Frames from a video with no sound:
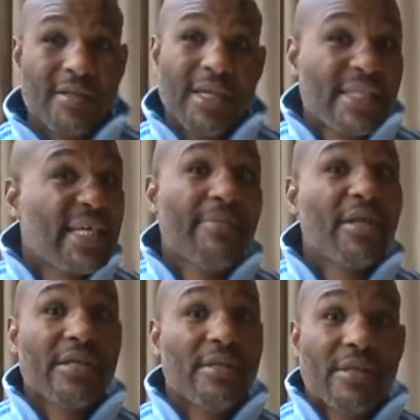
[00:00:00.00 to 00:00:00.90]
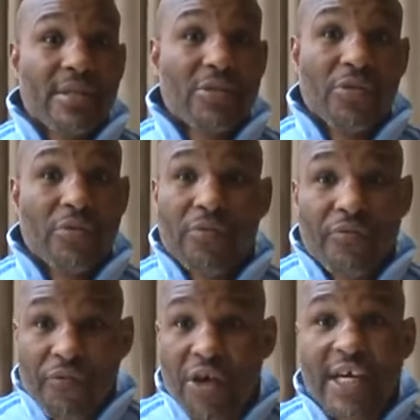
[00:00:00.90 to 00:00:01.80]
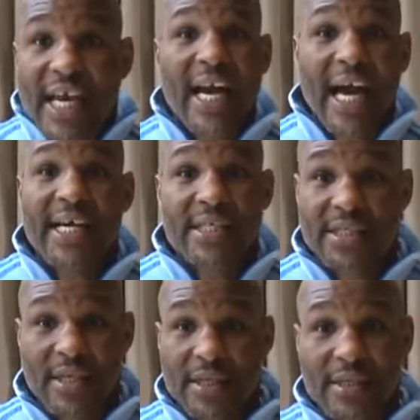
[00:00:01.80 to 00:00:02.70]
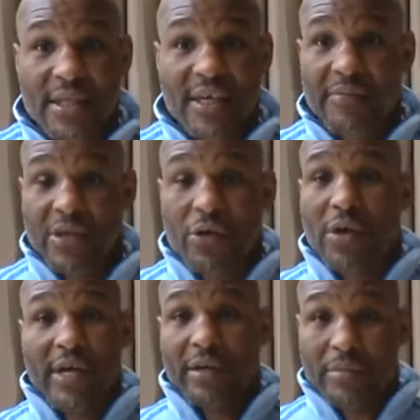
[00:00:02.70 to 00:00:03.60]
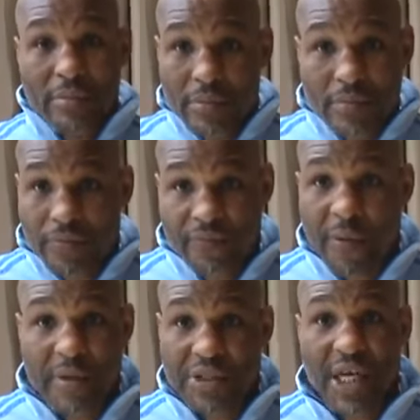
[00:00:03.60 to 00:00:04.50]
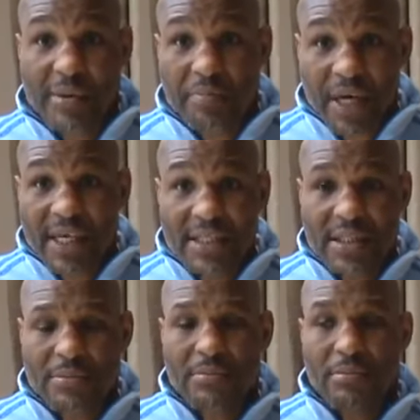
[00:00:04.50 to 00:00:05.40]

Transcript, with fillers: they seem to really not like each other, even though they from the same place.